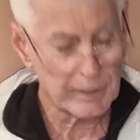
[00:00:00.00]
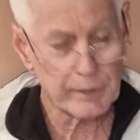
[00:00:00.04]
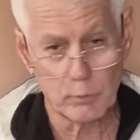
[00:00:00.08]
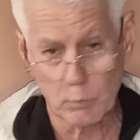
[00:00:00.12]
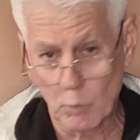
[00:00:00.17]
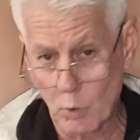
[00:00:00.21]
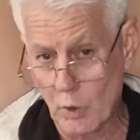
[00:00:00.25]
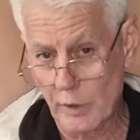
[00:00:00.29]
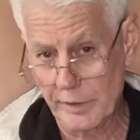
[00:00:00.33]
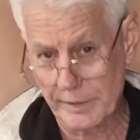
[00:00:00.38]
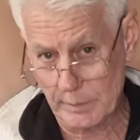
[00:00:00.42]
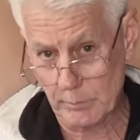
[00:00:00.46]
going to
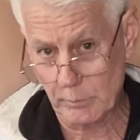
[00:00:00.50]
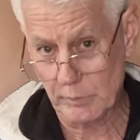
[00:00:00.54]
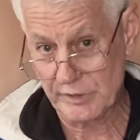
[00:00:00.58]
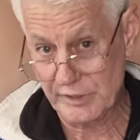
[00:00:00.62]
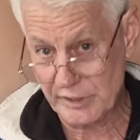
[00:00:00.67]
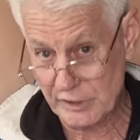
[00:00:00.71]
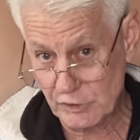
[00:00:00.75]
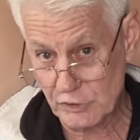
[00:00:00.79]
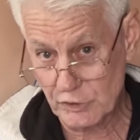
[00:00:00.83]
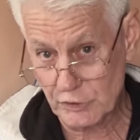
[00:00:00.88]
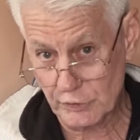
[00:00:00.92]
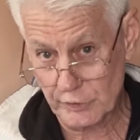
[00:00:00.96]
wind up with
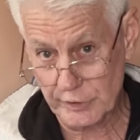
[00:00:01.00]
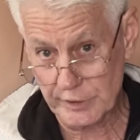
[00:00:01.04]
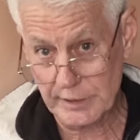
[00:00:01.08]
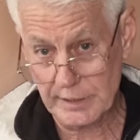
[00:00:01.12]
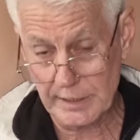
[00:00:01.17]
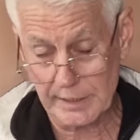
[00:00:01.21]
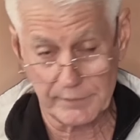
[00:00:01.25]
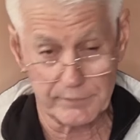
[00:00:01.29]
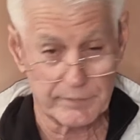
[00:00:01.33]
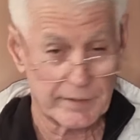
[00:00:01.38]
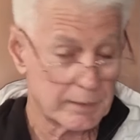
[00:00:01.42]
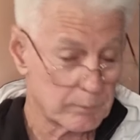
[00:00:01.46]

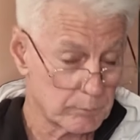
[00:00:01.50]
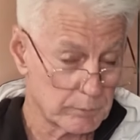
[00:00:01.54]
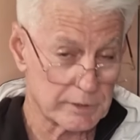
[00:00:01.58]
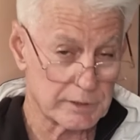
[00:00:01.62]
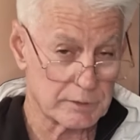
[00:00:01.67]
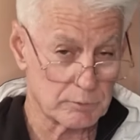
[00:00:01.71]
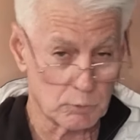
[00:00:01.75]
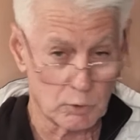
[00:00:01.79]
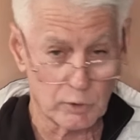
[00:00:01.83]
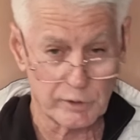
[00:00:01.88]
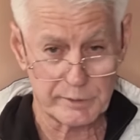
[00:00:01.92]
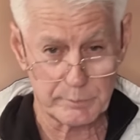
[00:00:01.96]
injury. And then when
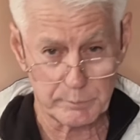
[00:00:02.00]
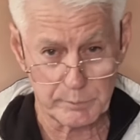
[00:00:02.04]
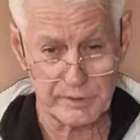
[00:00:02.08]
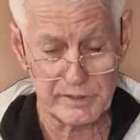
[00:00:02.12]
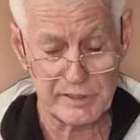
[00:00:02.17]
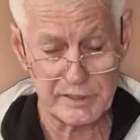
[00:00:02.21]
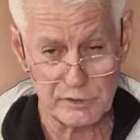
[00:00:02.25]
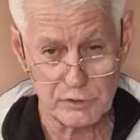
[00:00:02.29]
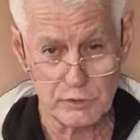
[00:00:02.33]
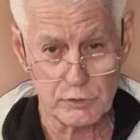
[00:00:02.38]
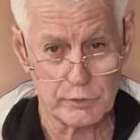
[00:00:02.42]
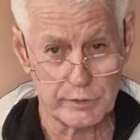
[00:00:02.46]
you wind up with
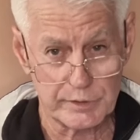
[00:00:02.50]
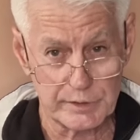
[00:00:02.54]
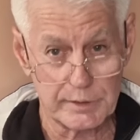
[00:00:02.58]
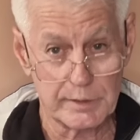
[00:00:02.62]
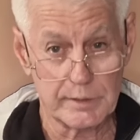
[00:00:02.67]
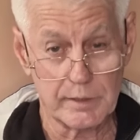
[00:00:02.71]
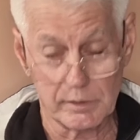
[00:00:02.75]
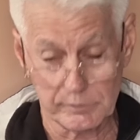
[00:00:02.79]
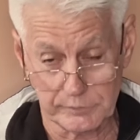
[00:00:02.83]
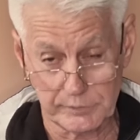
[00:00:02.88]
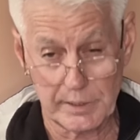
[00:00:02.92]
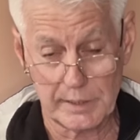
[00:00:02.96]

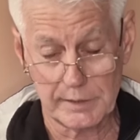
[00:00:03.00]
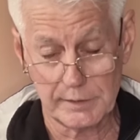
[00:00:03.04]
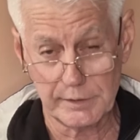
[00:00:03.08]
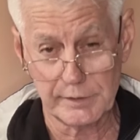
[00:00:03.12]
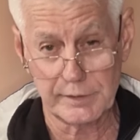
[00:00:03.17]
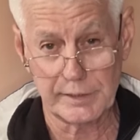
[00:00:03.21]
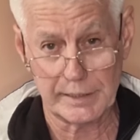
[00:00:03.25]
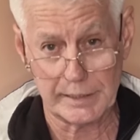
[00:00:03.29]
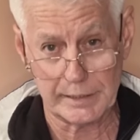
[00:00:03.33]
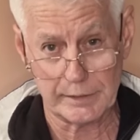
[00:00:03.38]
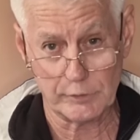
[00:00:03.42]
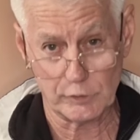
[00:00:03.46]
injury, I'll tell you
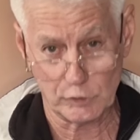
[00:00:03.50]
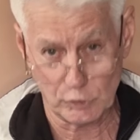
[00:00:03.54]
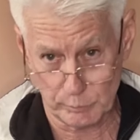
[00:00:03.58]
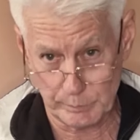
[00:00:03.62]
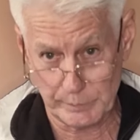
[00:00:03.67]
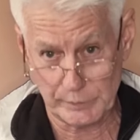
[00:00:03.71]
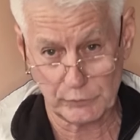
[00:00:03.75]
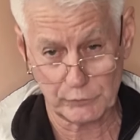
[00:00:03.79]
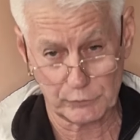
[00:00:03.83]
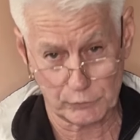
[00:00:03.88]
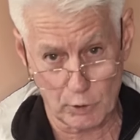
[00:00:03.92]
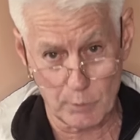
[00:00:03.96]
now, you'll
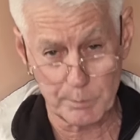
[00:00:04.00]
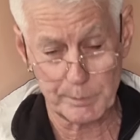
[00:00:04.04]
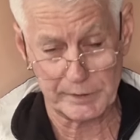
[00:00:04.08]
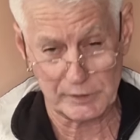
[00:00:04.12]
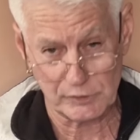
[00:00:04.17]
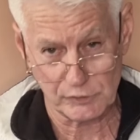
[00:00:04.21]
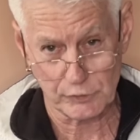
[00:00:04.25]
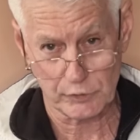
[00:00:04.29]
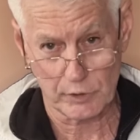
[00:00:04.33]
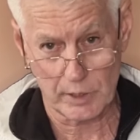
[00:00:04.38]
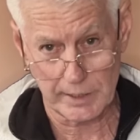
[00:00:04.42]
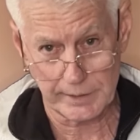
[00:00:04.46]
be
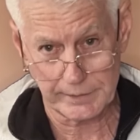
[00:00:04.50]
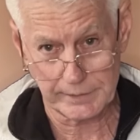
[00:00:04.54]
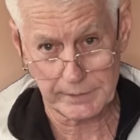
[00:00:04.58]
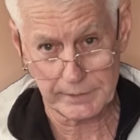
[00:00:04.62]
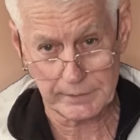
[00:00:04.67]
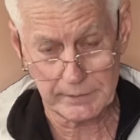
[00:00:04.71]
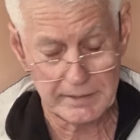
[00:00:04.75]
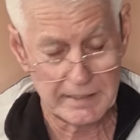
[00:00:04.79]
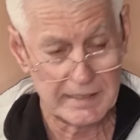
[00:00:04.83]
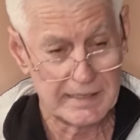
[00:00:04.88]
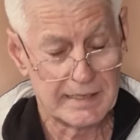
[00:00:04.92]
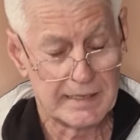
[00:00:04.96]
stopping
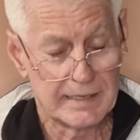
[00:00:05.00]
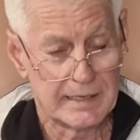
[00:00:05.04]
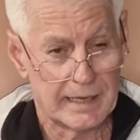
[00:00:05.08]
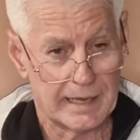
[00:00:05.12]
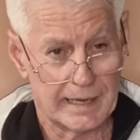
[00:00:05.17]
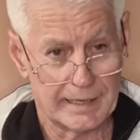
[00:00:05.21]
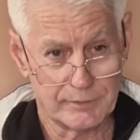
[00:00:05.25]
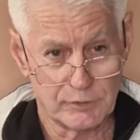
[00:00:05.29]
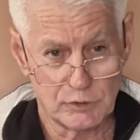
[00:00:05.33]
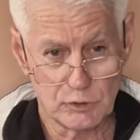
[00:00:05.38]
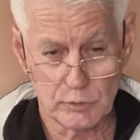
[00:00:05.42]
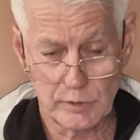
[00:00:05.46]
training
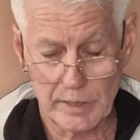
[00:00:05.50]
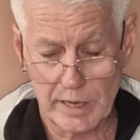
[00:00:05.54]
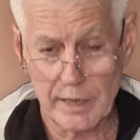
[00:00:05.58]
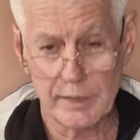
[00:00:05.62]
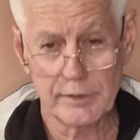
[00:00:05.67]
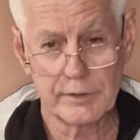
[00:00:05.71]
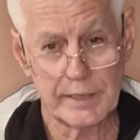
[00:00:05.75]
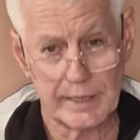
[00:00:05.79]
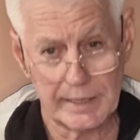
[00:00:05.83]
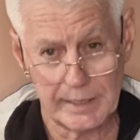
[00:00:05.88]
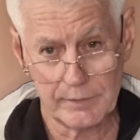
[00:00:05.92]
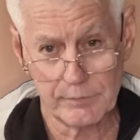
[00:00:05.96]
and you'll
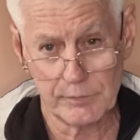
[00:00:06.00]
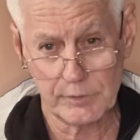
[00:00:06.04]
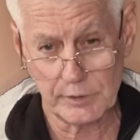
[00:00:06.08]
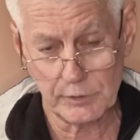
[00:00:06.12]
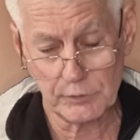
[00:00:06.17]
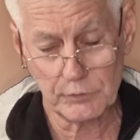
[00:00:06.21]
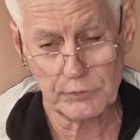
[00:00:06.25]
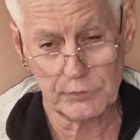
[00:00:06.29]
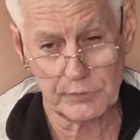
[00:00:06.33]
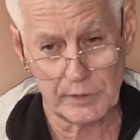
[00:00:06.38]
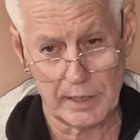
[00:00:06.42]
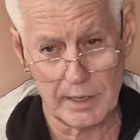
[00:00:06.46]
go down
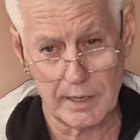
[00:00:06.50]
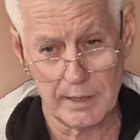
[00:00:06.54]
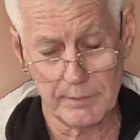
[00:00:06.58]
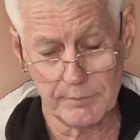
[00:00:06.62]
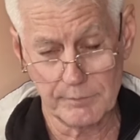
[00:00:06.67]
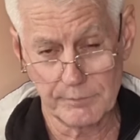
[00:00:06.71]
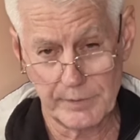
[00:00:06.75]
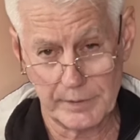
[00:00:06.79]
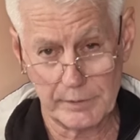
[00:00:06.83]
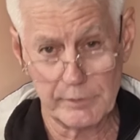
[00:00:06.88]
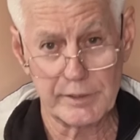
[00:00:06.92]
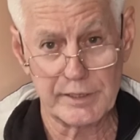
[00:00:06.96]
this
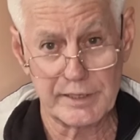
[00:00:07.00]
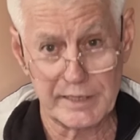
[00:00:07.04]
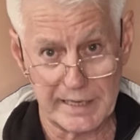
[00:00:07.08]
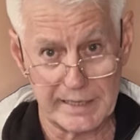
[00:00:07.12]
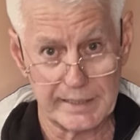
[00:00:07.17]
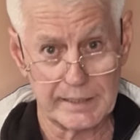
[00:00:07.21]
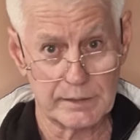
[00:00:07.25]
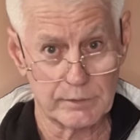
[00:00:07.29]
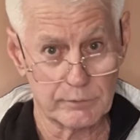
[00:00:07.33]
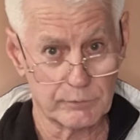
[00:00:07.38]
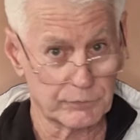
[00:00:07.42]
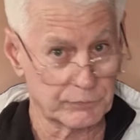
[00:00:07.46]
very
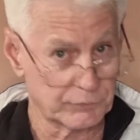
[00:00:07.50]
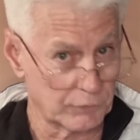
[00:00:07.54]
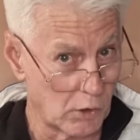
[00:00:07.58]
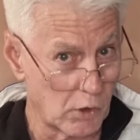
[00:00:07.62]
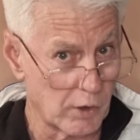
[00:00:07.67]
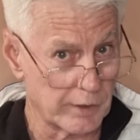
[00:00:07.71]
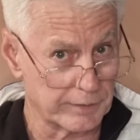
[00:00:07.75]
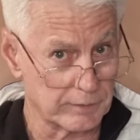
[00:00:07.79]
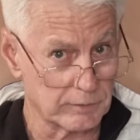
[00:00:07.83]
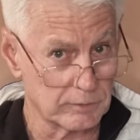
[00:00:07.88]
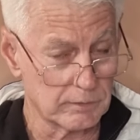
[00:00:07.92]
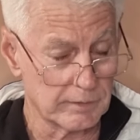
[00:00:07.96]
negative
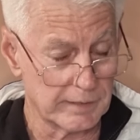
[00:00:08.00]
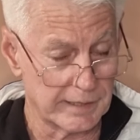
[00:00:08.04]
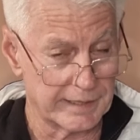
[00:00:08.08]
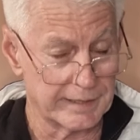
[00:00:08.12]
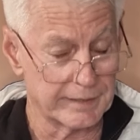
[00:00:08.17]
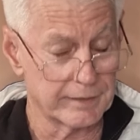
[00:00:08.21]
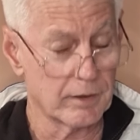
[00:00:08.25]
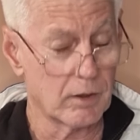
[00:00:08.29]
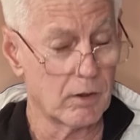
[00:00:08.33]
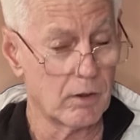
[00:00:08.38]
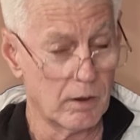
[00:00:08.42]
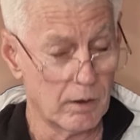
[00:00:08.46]
cycle.
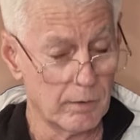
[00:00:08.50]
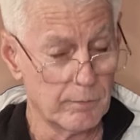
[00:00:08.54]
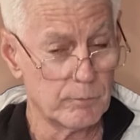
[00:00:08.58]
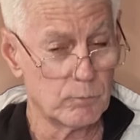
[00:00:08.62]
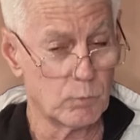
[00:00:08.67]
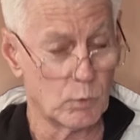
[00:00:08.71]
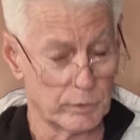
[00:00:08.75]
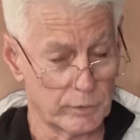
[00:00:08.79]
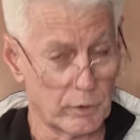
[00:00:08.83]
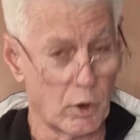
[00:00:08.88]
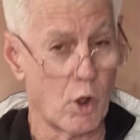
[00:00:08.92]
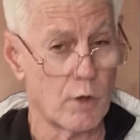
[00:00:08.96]
And I
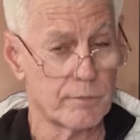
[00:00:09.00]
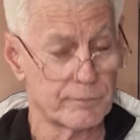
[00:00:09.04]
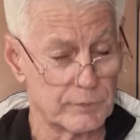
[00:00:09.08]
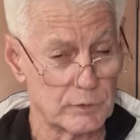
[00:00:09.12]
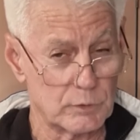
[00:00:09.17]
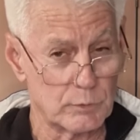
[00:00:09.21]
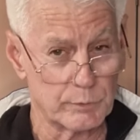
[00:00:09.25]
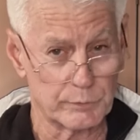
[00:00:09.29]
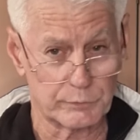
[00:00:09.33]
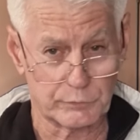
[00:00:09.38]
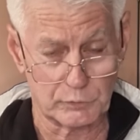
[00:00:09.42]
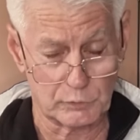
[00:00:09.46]
want to offer
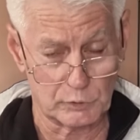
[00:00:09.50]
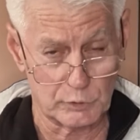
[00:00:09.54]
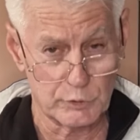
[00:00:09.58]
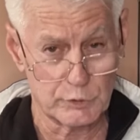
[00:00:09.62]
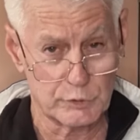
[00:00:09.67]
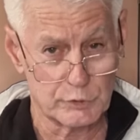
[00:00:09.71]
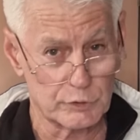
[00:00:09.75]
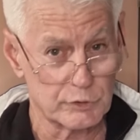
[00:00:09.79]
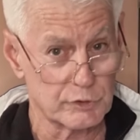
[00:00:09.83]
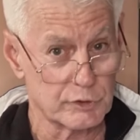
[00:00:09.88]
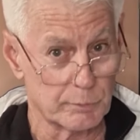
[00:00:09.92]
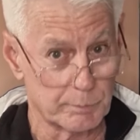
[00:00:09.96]
you a
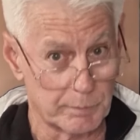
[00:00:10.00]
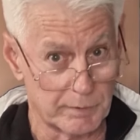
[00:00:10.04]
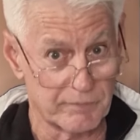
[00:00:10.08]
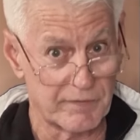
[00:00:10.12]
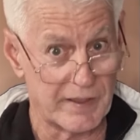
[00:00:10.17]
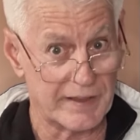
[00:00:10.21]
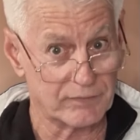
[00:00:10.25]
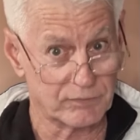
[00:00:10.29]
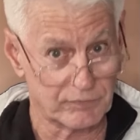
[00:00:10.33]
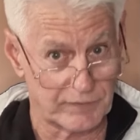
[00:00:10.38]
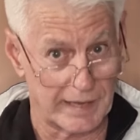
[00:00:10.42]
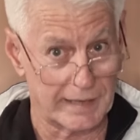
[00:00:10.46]
solution to
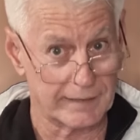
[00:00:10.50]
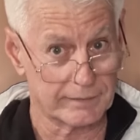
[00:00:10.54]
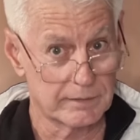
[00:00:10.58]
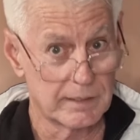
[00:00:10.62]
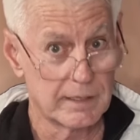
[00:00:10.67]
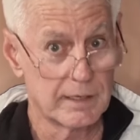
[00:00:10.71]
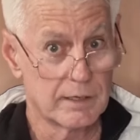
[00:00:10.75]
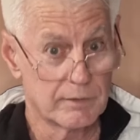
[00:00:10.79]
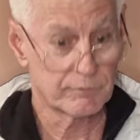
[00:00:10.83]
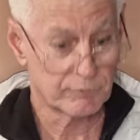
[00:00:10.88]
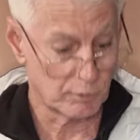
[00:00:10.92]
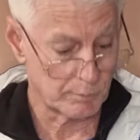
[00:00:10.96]
prevent that
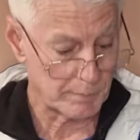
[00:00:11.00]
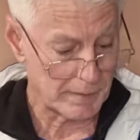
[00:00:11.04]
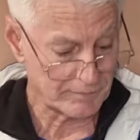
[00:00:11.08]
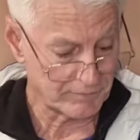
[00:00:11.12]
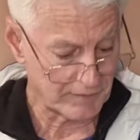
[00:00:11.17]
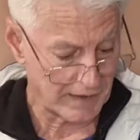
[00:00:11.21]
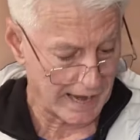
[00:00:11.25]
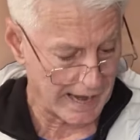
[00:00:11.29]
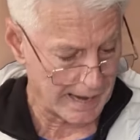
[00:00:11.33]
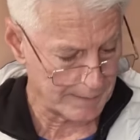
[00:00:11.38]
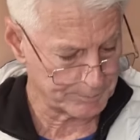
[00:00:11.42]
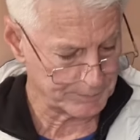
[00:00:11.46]
from
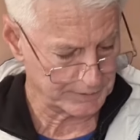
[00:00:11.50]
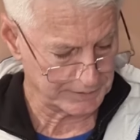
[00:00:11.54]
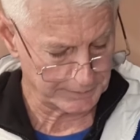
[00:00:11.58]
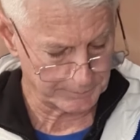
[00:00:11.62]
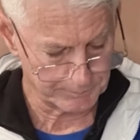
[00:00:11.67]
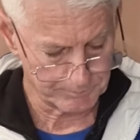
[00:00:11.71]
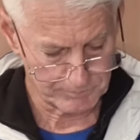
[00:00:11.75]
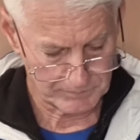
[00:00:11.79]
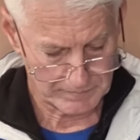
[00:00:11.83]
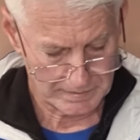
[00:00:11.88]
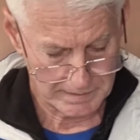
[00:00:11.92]
ever happening.